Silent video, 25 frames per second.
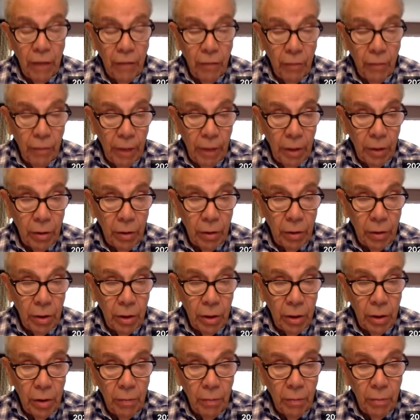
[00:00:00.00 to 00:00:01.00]
about
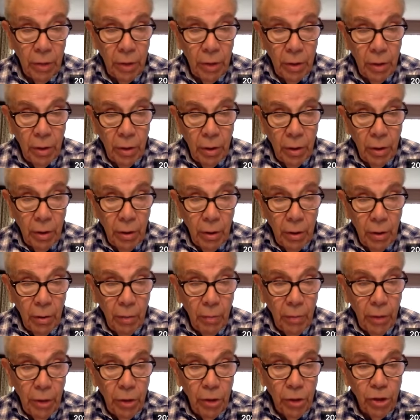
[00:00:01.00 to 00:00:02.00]

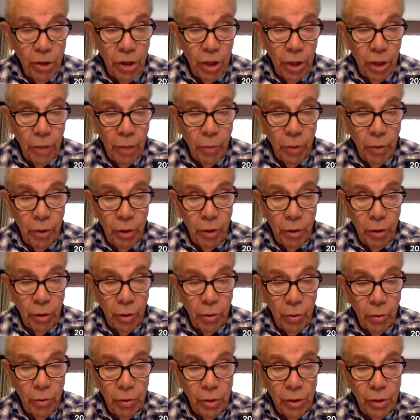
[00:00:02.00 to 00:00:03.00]
Mayor Shelley Brindle,
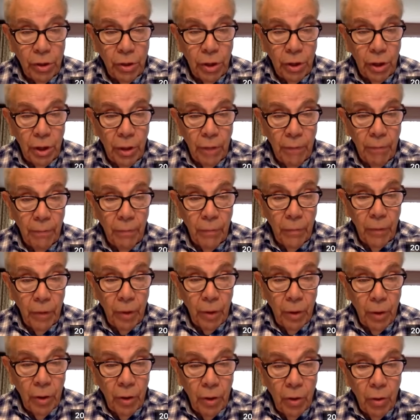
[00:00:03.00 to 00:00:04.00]
who's
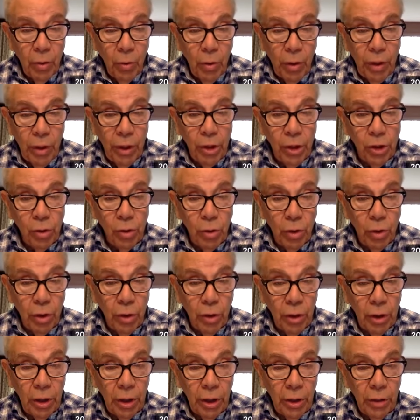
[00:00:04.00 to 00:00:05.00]
quite an
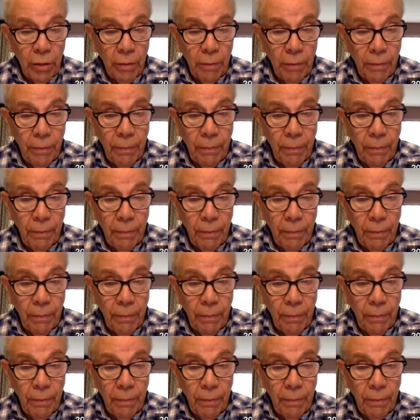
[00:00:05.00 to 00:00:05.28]
extraordinary leader.